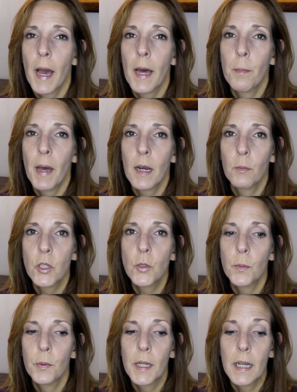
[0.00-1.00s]
bad about. I
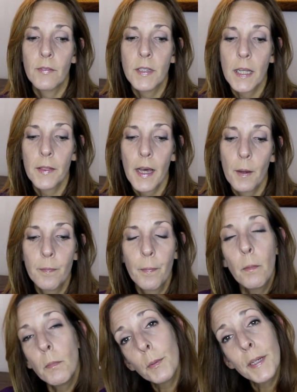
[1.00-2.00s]
wish we would have done that,
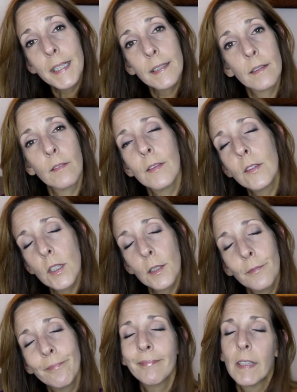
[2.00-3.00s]
but we didn't.
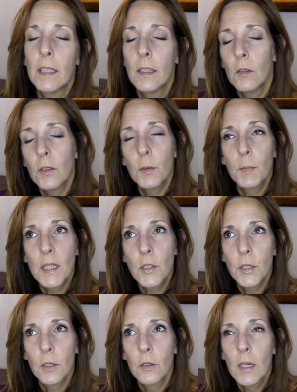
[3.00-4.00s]
So we'll have to make
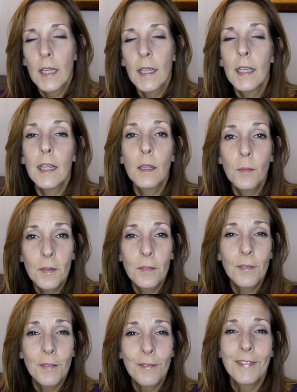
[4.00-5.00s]
do.
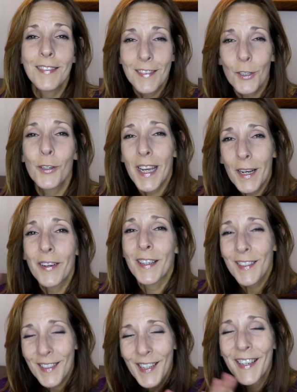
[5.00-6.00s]
so
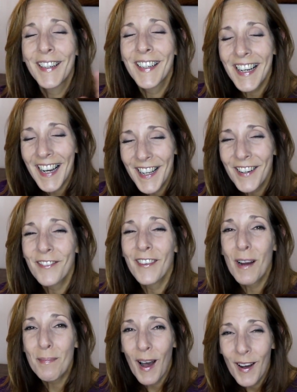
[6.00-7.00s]
anyways, to kind of
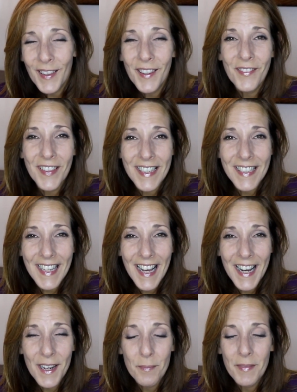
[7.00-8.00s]
wrap all of this
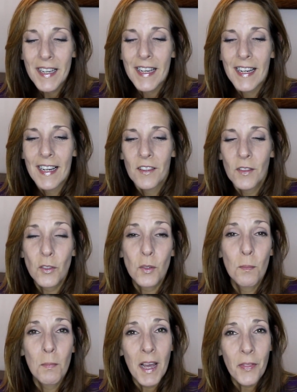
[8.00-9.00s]
up, those
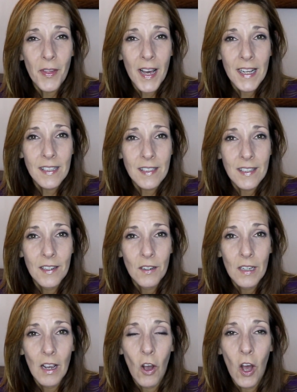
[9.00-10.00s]
are my thoughts
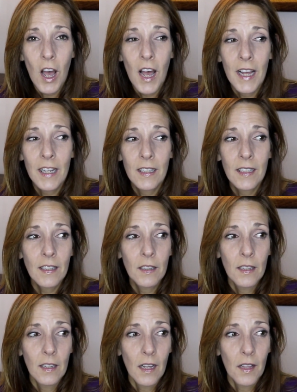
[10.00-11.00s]
on
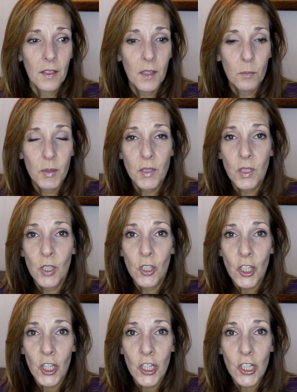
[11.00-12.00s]
the abuse in the
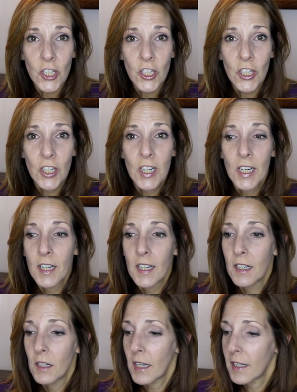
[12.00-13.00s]
church.
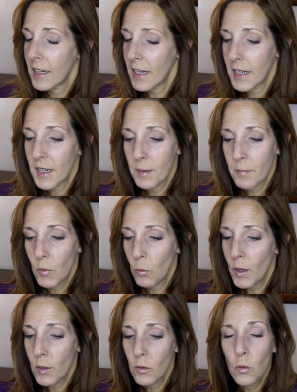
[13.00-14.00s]
Um,
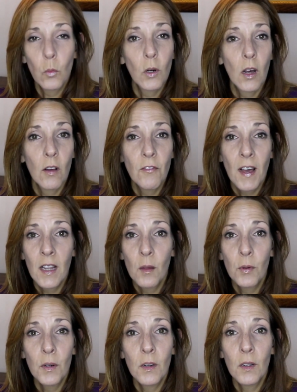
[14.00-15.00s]
one, we're all
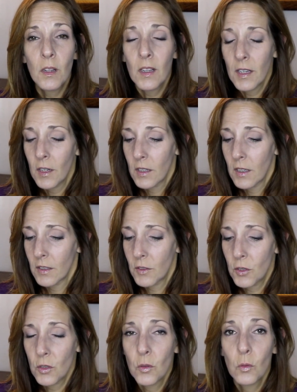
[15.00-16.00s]
fallible.
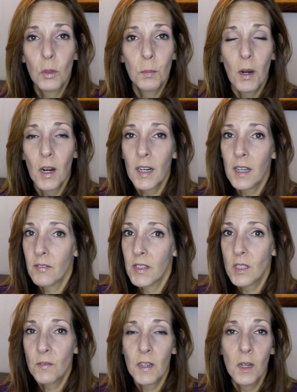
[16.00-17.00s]
Two, we're part of
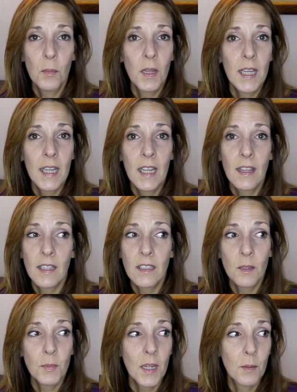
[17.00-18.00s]
this family that
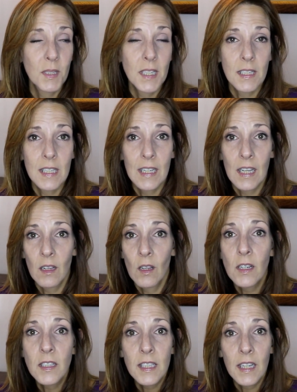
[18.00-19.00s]
sometimes doesn't get
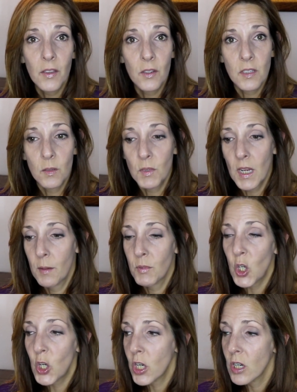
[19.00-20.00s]
along together,
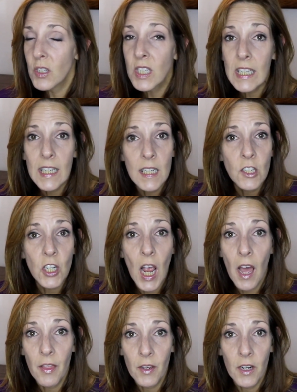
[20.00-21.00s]
sometimes hurts each
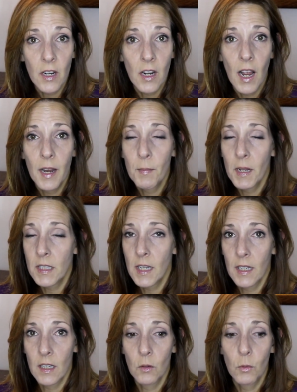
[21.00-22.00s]
other. I am not
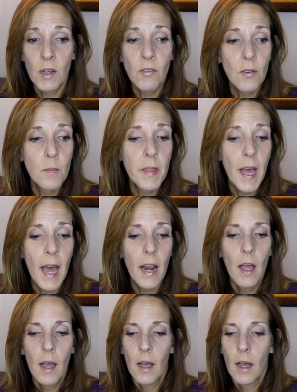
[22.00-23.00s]
taking away from
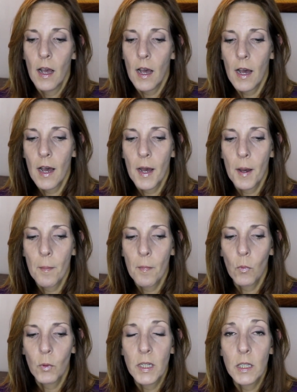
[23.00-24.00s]
that.
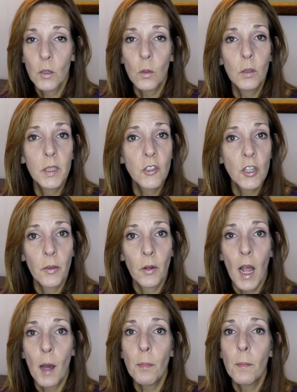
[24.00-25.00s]
Um, we need to hold each
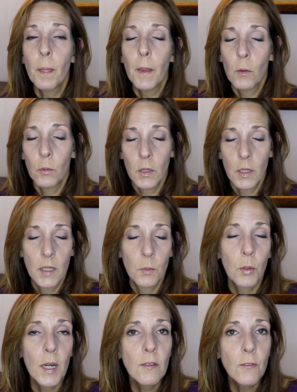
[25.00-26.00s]
other up we need to
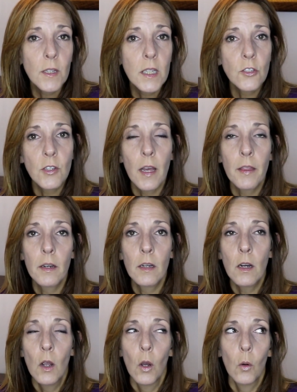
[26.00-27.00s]
pray for each
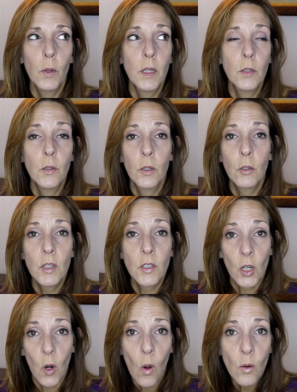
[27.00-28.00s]
other. We need to
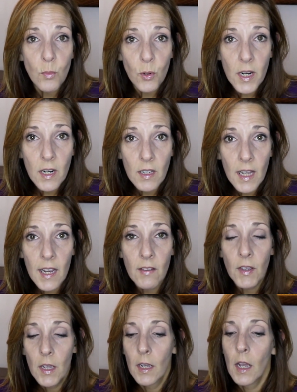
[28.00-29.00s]
increase our own prayer
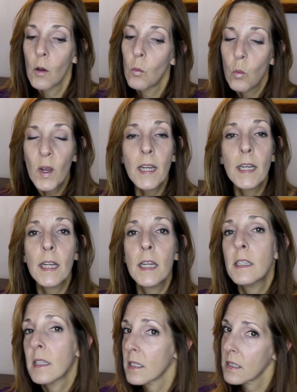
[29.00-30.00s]
life. And we
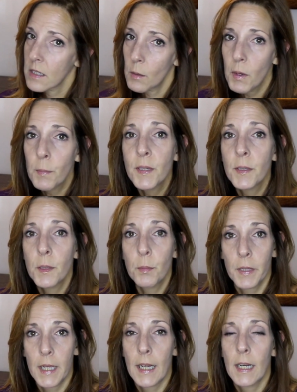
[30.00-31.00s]
need to step up to the
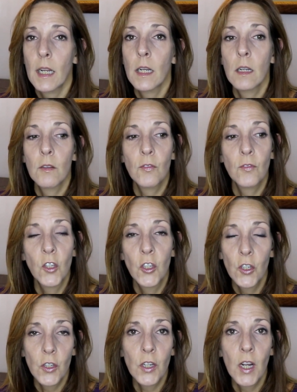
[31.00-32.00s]
plate. And if
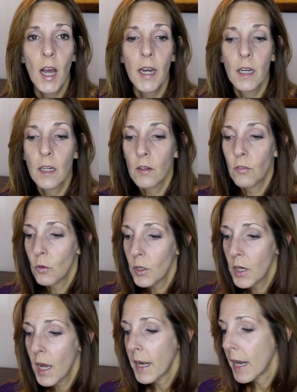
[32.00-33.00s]
you're not, and if
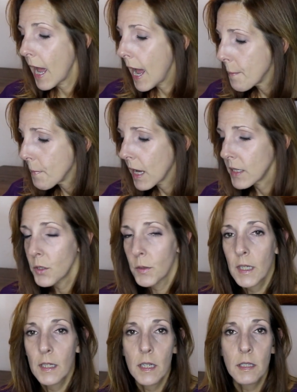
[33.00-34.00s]
we're not, and I'm not
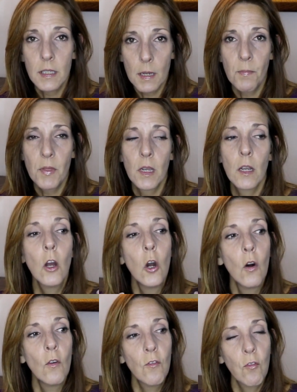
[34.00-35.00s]
doing something
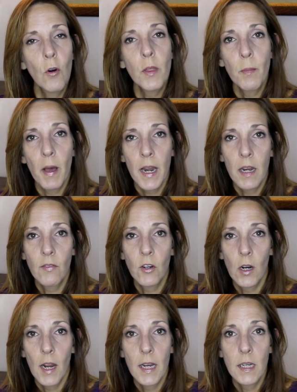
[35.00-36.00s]
for the body of
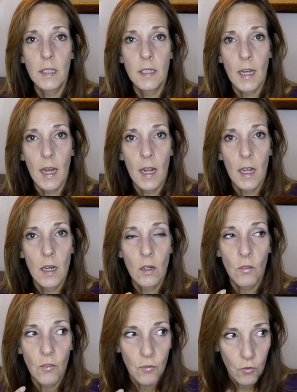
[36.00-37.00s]
Christ
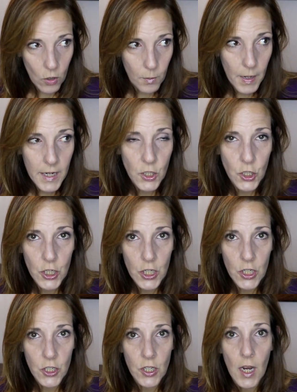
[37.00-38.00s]
and for my
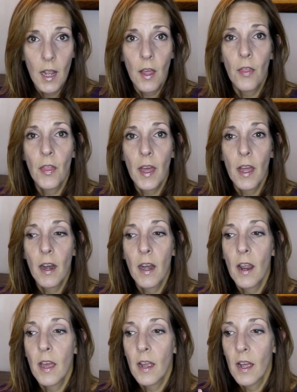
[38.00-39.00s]
church,
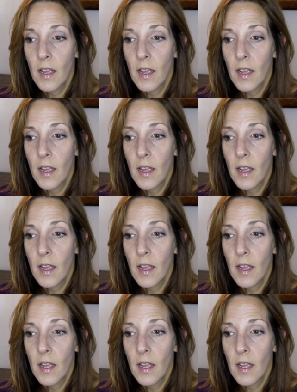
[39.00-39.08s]
then